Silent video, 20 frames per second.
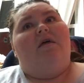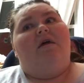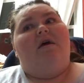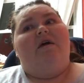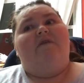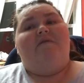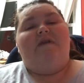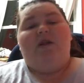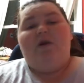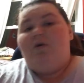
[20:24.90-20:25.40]

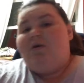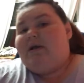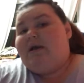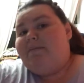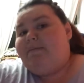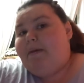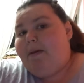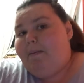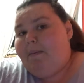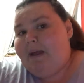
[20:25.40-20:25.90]
if I don't get
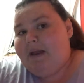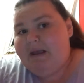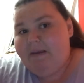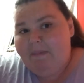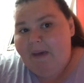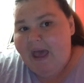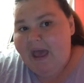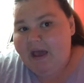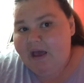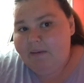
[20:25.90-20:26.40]
my money
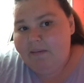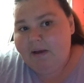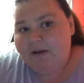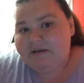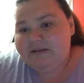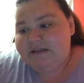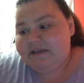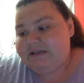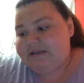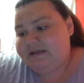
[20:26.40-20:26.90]
back, I'm out
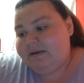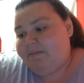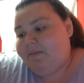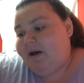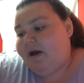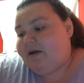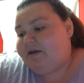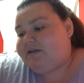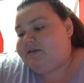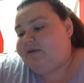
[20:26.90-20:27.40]
sixty
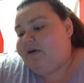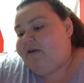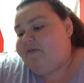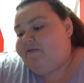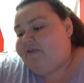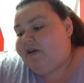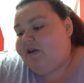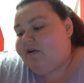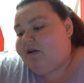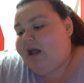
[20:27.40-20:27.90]
bucks. So I
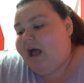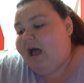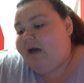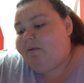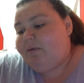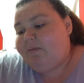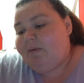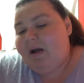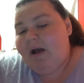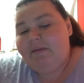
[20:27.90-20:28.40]
figured I
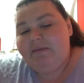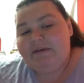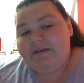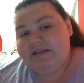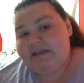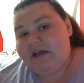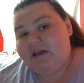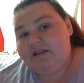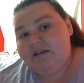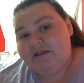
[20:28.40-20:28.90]
will probably
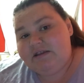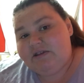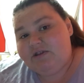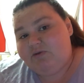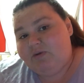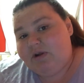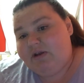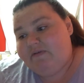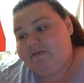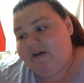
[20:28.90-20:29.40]
sell these at
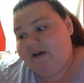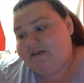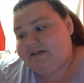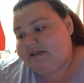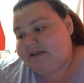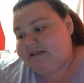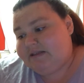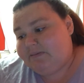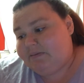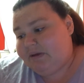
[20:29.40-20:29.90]
twenty-five
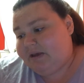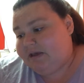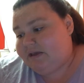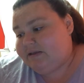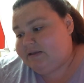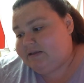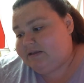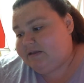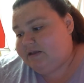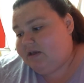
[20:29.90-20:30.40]
cents a
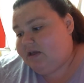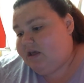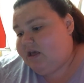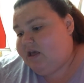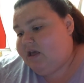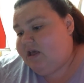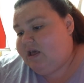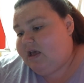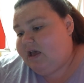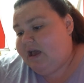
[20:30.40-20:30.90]
piece
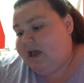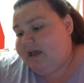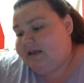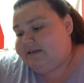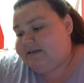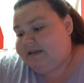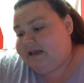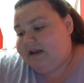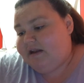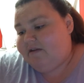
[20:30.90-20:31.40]

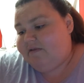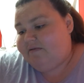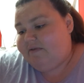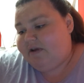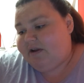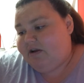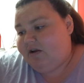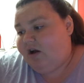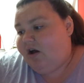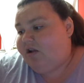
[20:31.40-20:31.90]
instead of a
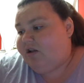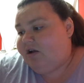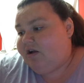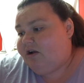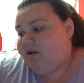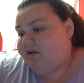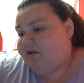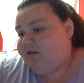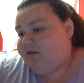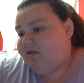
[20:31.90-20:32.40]

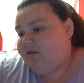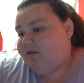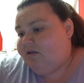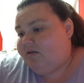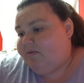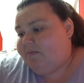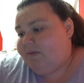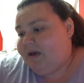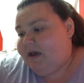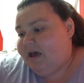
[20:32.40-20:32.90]
dollar,
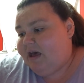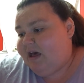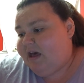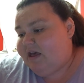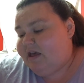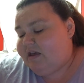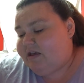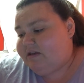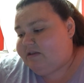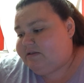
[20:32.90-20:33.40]

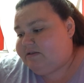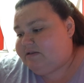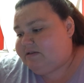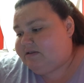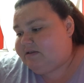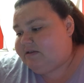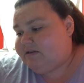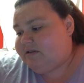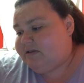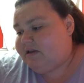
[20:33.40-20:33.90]

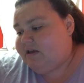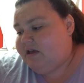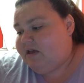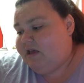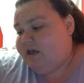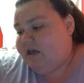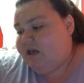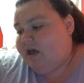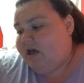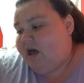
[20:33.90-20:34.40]
because
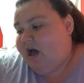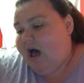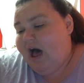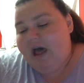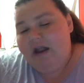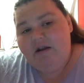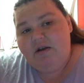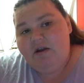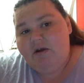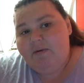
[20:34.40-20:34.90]
I
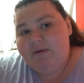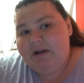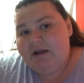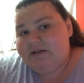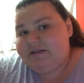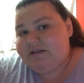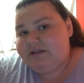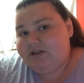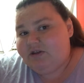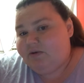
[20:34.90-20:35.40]
don't know what
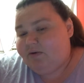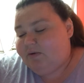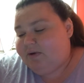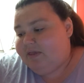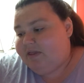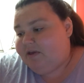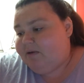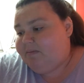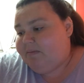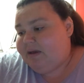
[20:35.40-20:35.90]
else to do with
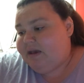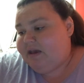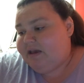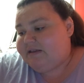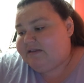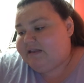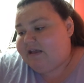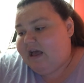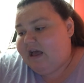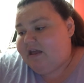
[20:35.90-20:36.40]
them,
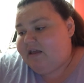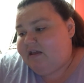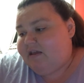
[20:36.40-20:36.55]
because I,